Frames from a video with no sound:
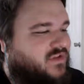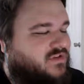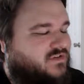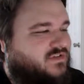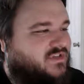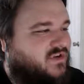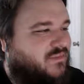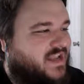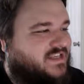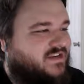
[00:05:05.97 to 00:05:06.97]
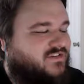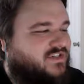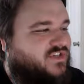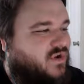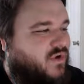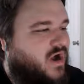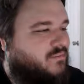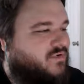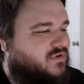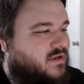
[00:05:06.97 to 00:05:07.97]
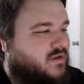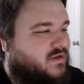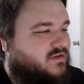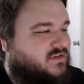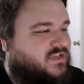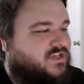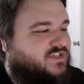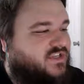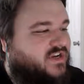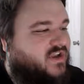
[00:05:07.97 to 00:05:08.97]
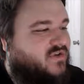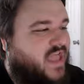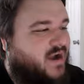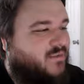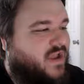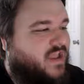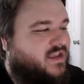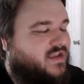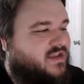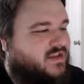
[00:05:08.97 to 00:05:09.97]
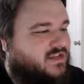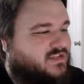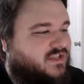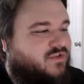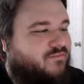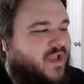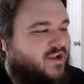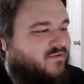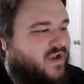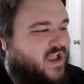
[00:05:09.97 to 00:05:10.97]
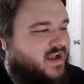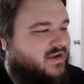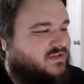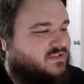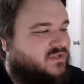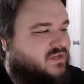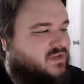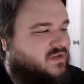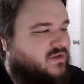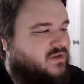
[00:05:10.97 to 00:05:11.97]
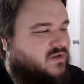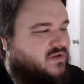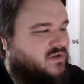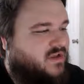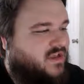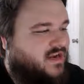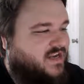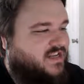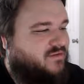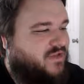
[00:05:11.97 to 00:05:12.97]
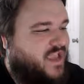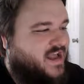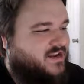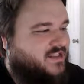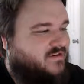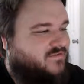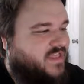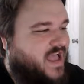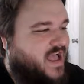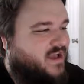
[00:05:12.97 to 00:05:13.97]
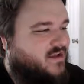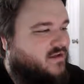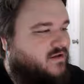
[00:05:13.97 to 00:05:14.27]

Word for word: So he's going to go back down. So I should go up. So teacher's going to go that way. He's going to loop back around. And I need to be out of there for that.